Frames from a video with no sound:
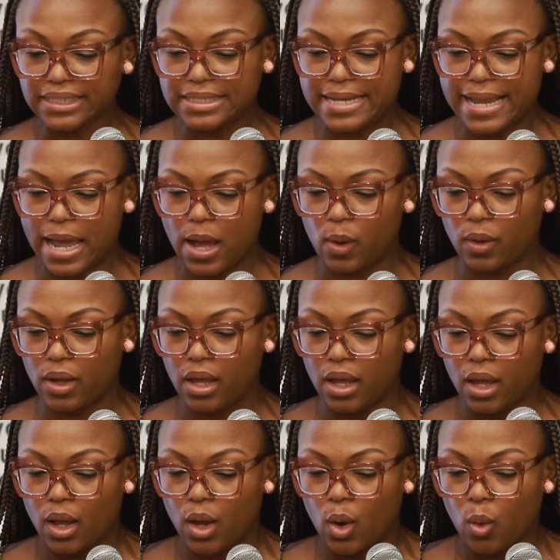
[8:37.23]
Now,
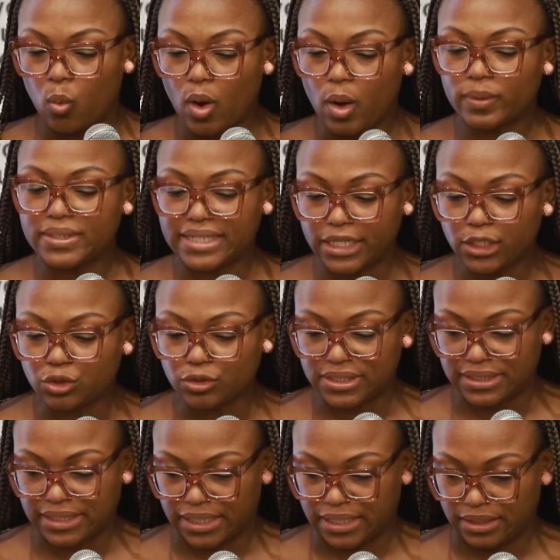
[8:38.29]
what was
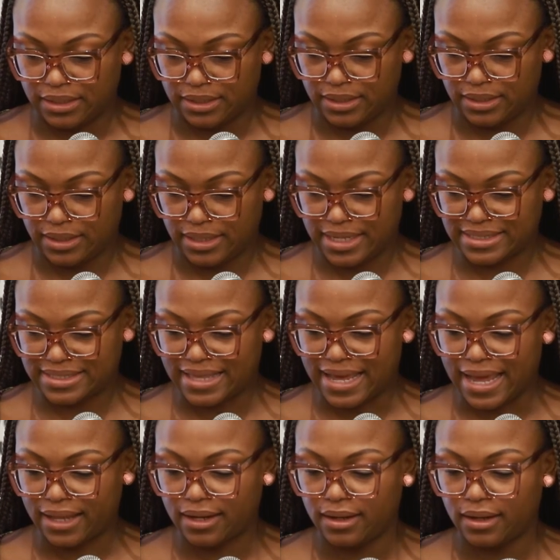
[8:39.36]
interesting is
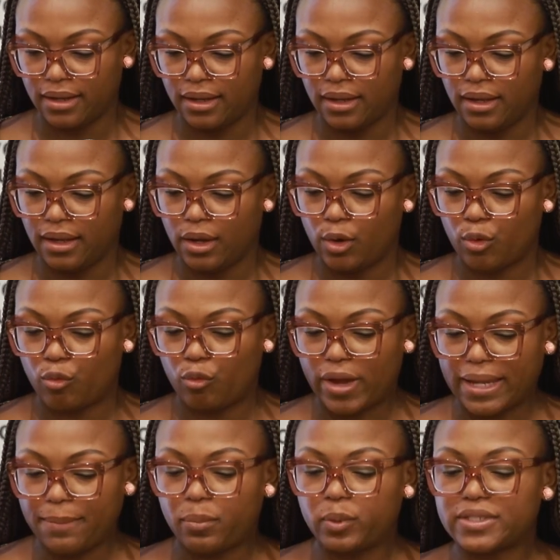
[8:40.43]
that
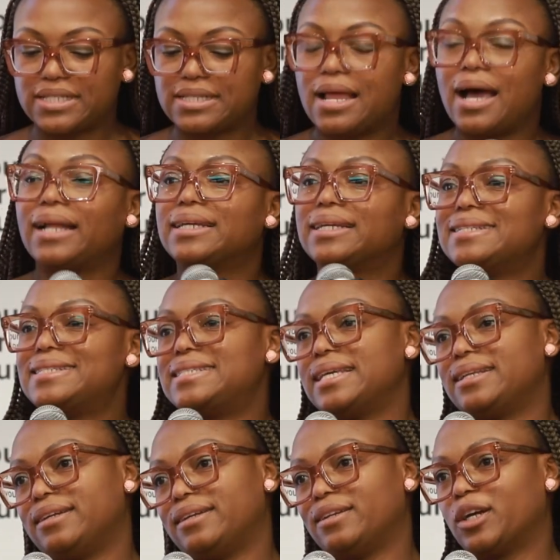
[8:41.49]
rape was not
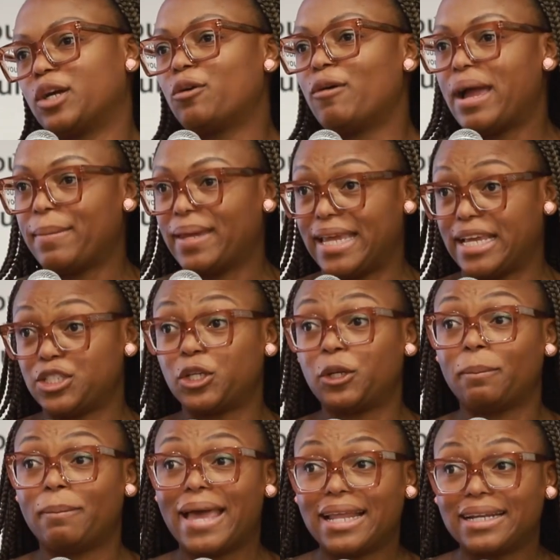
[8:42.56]
considered a crime against
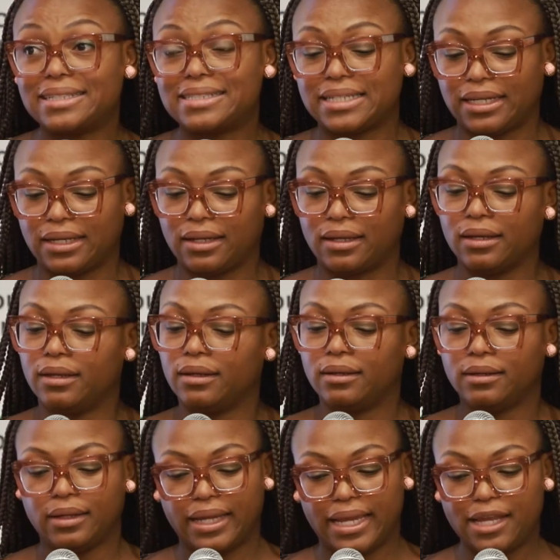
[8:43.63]
humanity
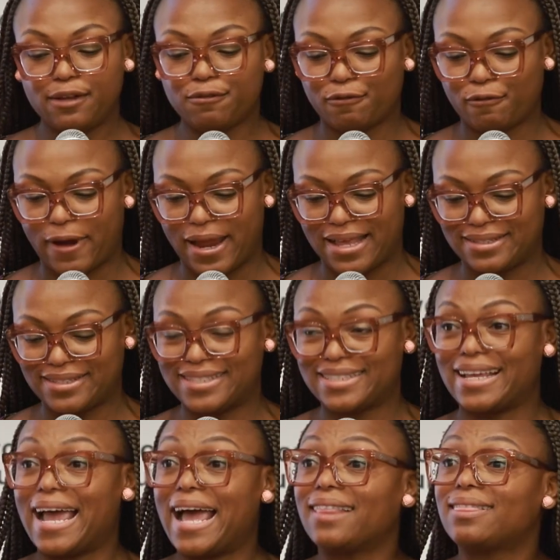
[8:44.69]
in
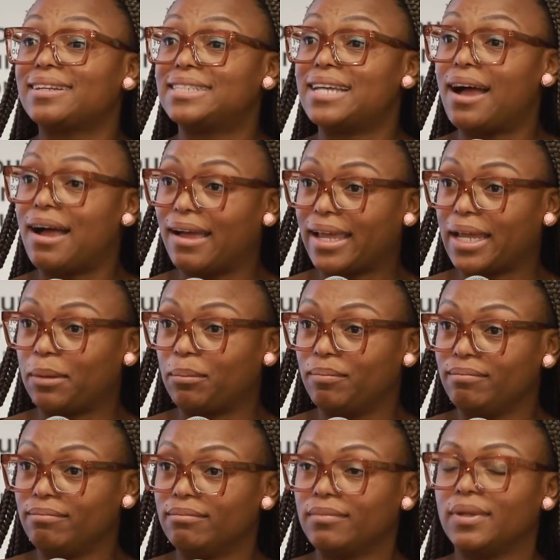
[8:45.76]
France at the time